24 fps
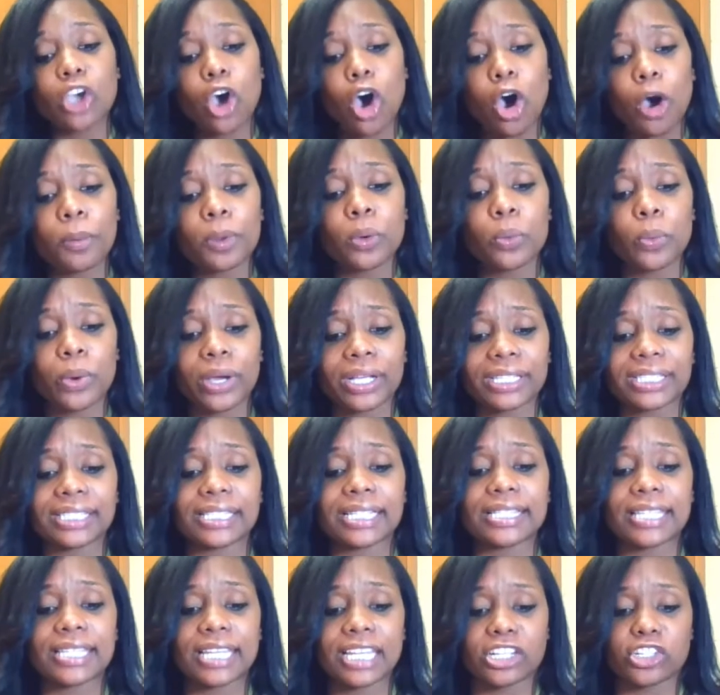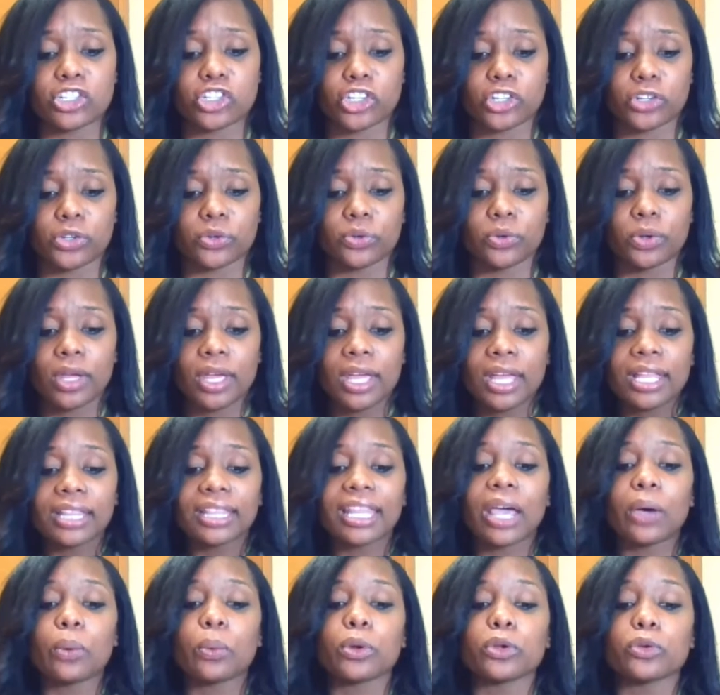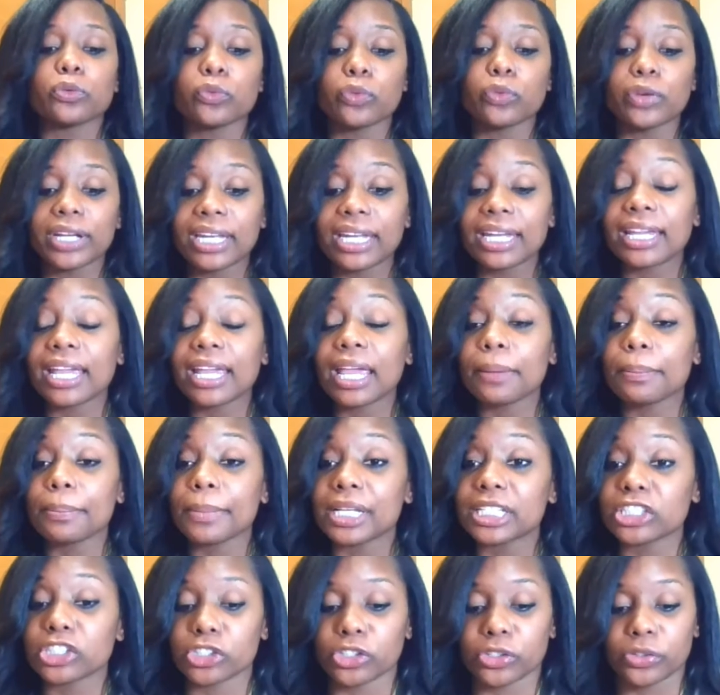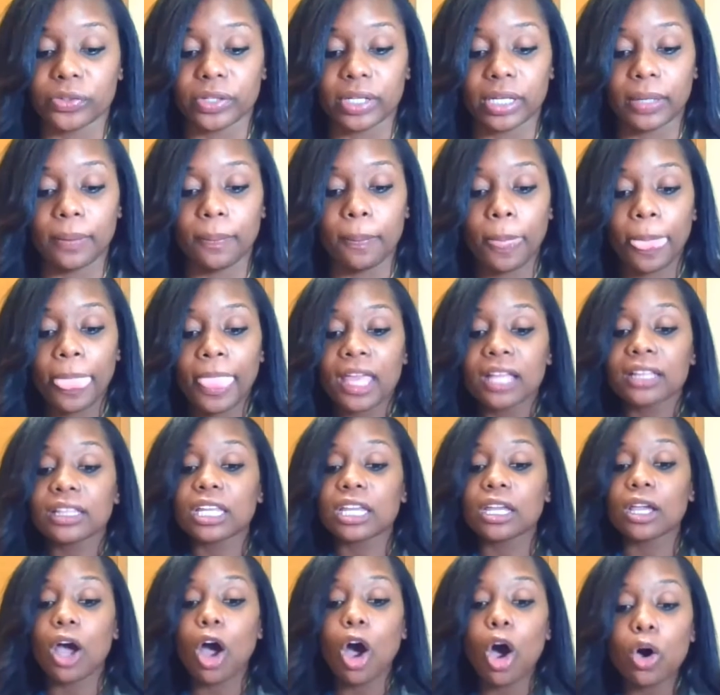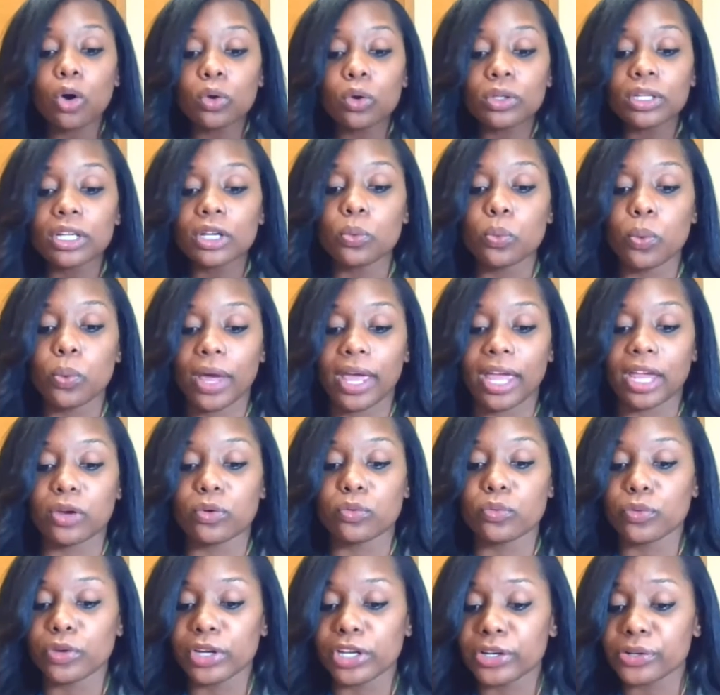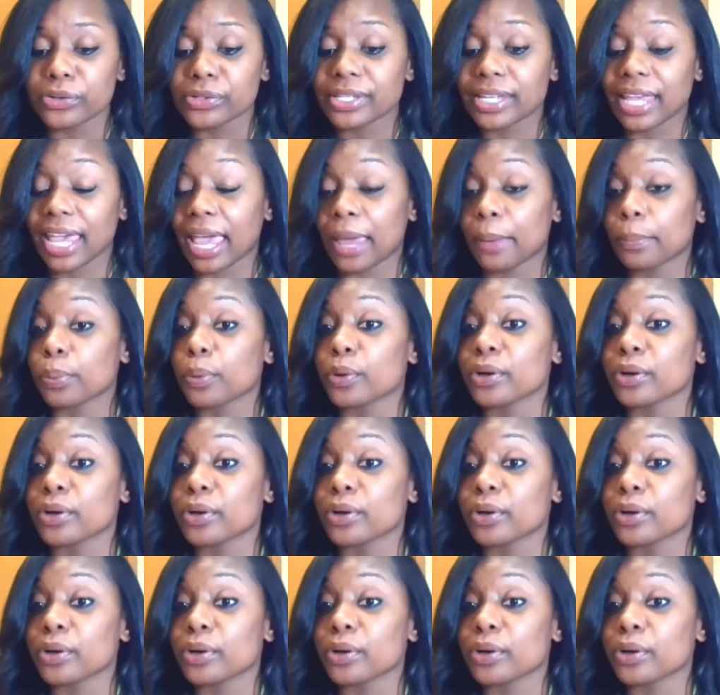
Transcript: Coleman wants to teach you that when reading a mystery, the only way readers can